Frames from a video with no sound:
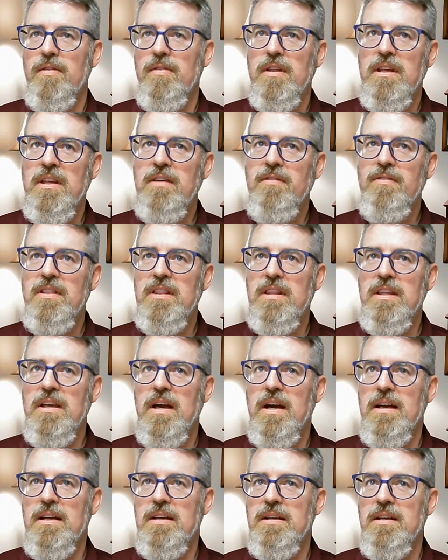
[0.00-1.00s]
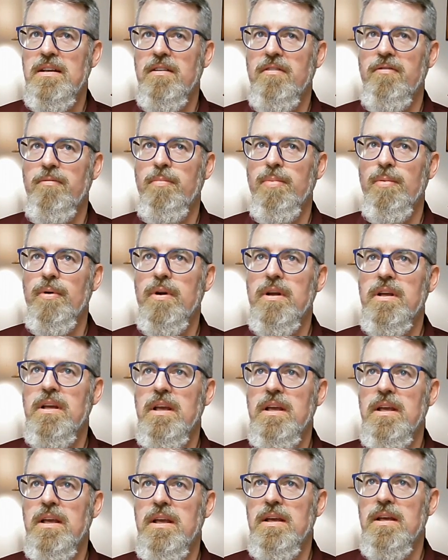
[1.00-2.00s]
Even the idea of
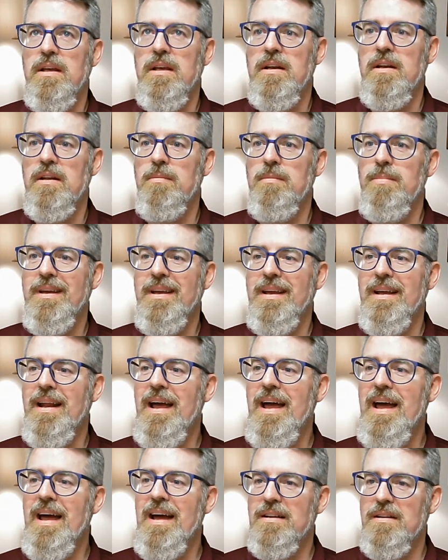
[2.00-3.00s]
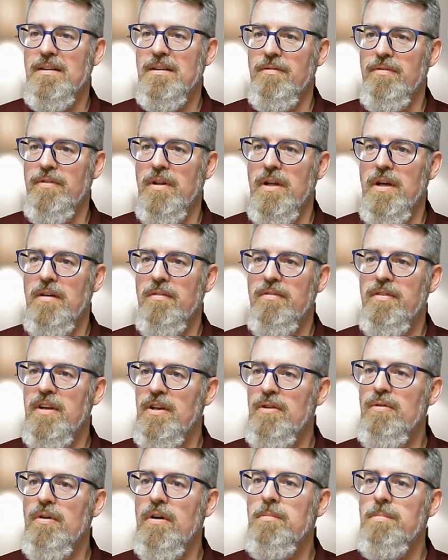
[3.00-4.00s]
bringing in it being an act of love. Can
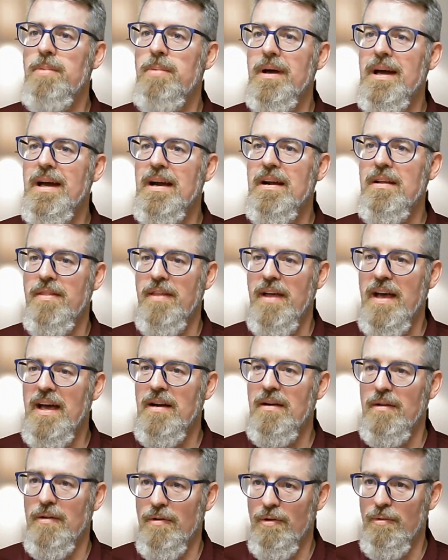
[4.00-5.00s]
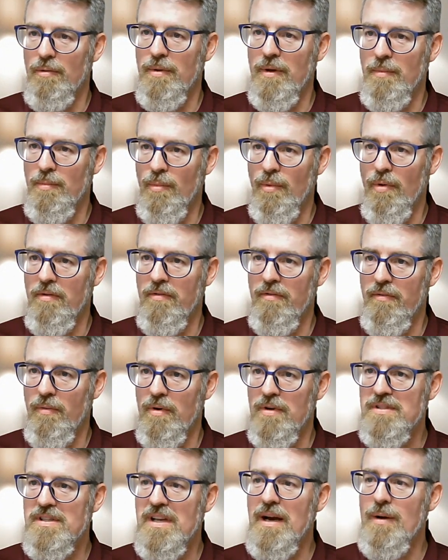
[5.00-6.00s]
you unpack that a little bit more
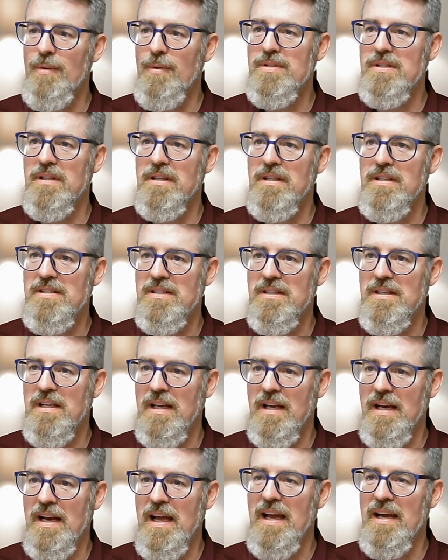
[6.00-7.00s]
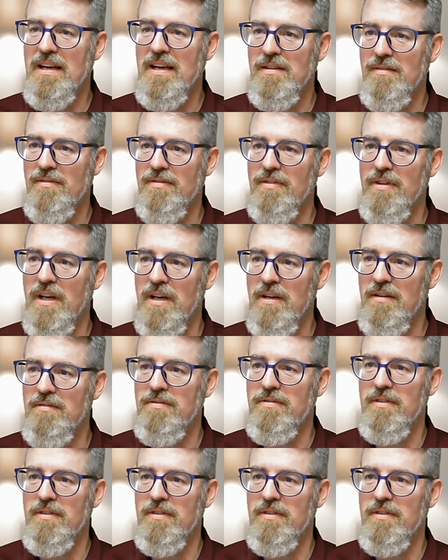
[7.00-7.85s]
for us? How is listening an act of love?